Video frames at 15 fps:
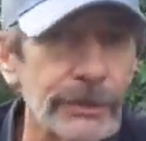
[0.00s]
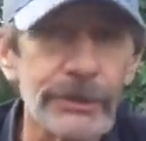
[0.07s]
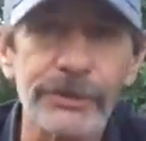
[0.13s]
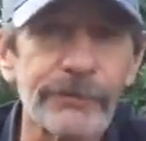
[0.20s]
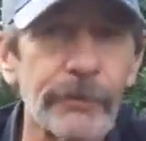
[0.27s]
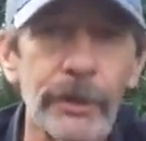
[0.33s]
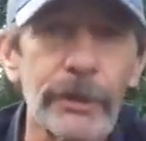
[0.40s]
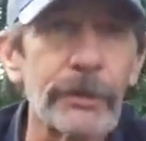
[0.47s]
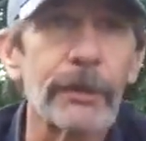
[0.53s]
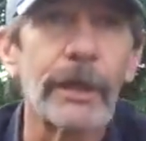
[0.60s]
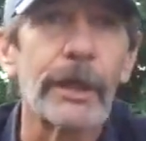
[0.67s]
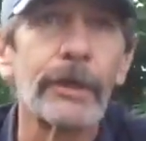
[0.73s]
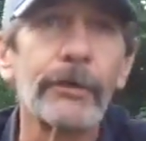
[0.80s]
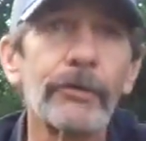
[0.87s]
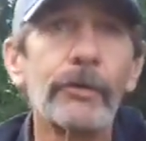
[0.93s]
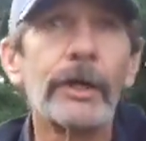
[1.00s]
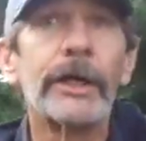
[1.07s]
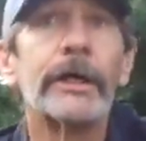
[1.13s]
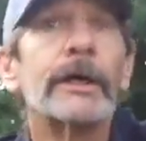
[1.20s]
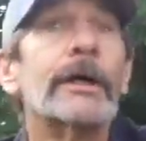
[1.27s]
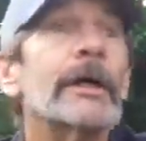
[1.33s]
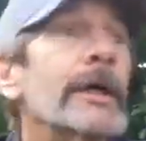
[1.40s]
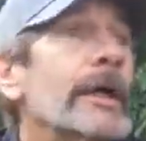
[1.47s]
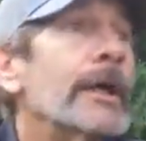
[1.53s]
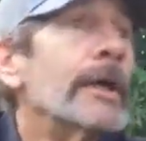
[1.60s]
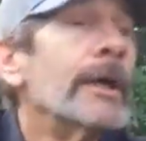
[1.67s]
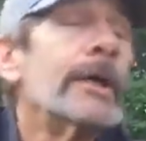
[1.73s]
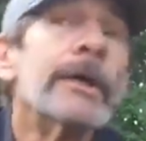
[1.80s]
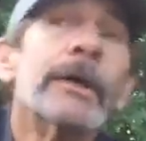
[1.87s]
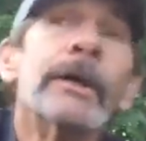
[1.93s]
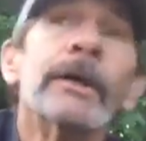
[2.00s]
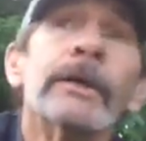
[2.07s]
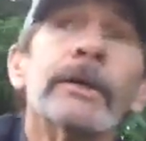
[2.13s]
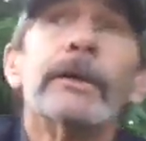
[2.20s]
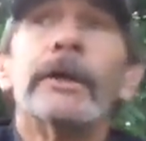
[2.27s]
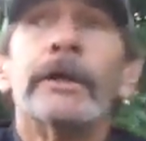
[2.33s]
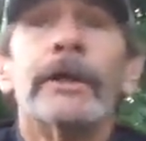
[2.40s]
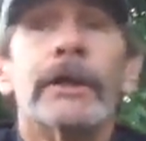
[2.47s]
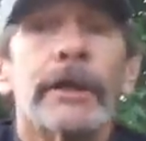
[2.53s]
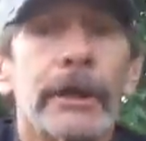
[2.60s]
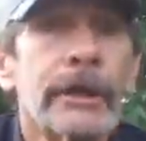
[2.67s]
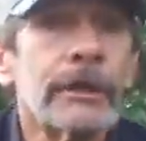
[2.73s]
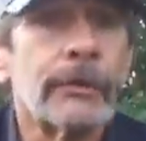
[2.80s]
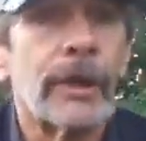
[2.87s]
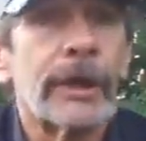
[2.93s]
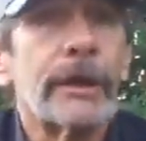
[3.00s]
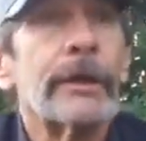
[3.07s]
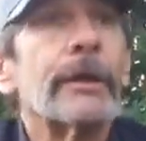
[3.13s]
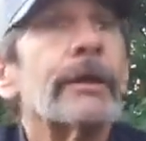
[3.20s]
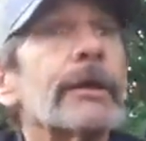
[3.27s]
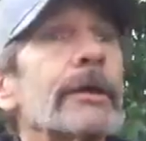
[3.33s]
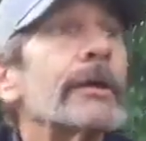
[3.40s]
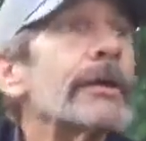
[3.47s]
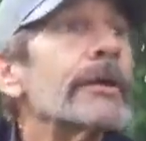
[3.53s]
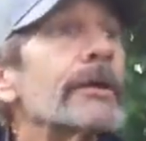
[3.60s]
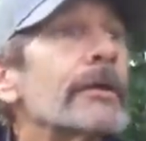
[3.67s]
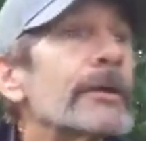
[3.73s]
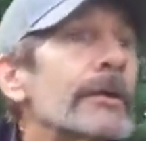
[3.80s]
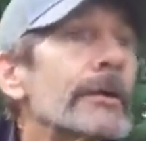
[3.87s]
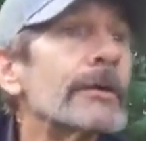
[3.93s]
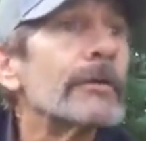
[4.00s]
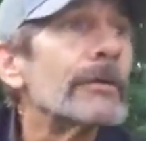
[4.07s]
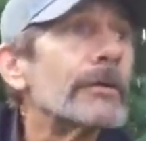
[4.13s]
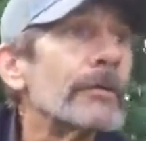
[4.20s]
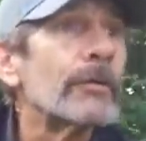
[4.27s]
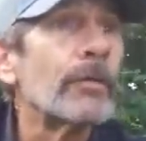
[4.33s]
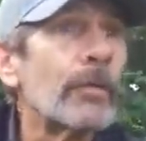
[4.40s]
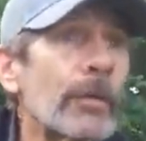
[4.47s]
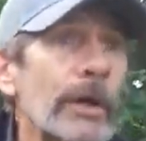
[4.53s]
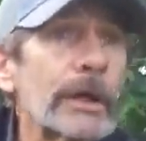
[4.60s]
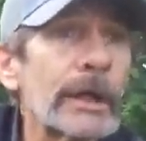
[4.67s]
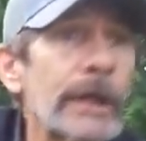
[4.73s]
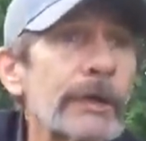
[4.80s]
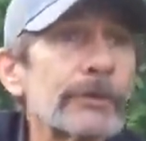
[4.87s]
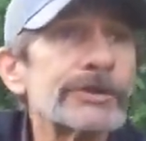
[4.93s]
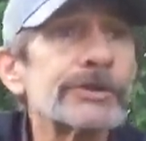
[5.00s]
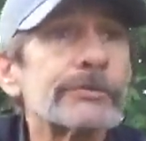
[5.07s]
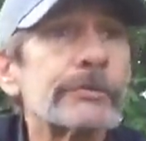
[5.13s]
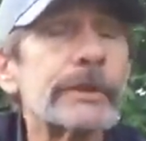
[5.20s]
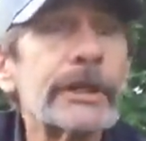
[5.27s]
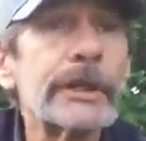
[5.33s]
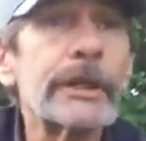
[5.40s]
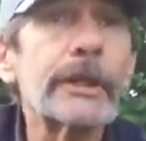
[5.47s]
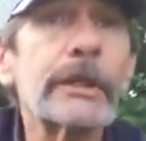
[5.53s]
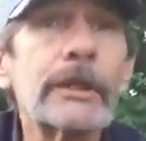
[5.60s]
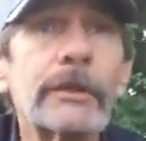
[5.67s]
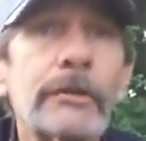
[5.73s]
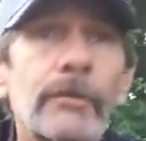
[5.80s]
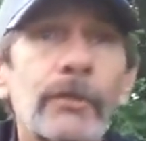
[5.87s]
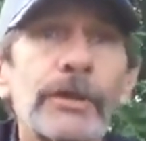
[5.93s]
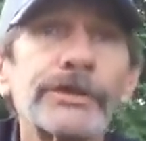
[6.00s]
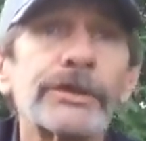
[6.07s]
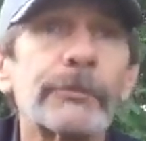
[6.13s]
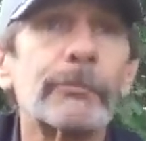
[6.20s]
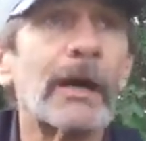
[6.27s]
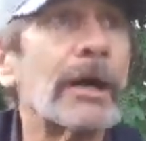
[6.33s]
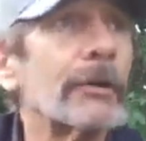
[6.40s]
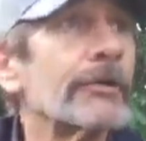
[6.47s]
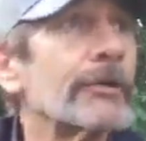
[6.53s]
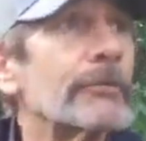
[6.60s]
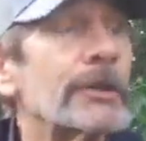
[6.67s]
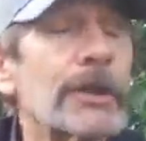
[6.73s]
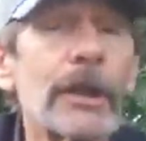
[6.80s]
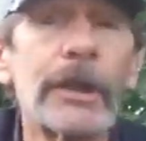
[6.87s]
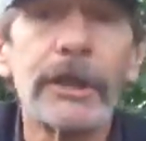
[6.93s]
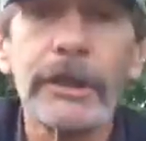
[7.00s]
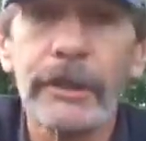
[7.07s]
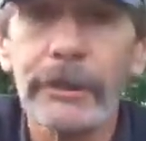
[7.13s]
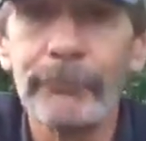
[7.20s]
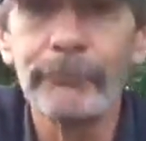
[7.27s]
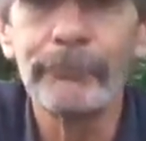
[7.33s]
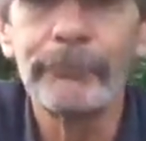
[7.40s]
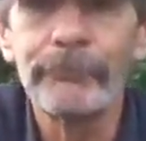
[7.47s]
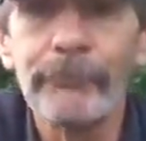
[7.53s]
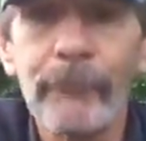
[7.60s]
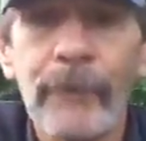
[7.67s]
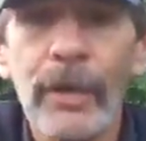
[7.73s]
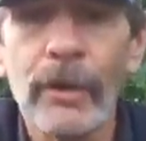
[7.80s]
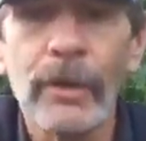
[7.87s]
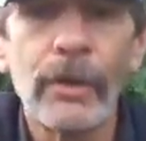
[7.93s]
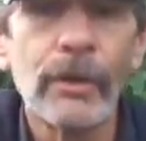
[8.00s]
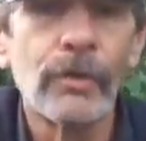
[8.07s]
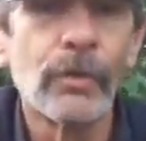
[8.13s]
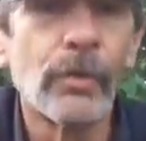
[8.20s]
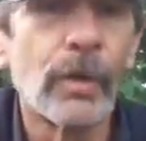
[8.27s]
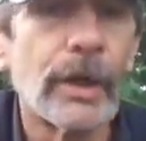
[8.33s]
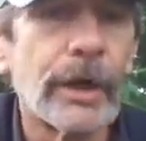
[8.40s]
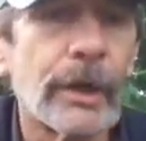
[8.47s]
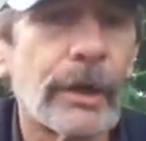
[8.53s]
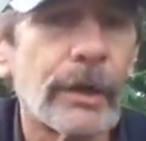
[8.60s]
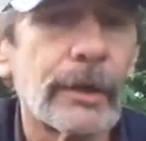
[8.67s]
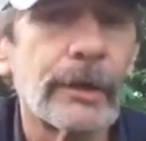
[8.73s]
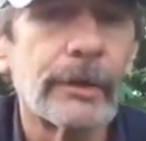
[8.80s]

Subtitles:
video out of the way. Anyway, what I was reading was about the millennium, where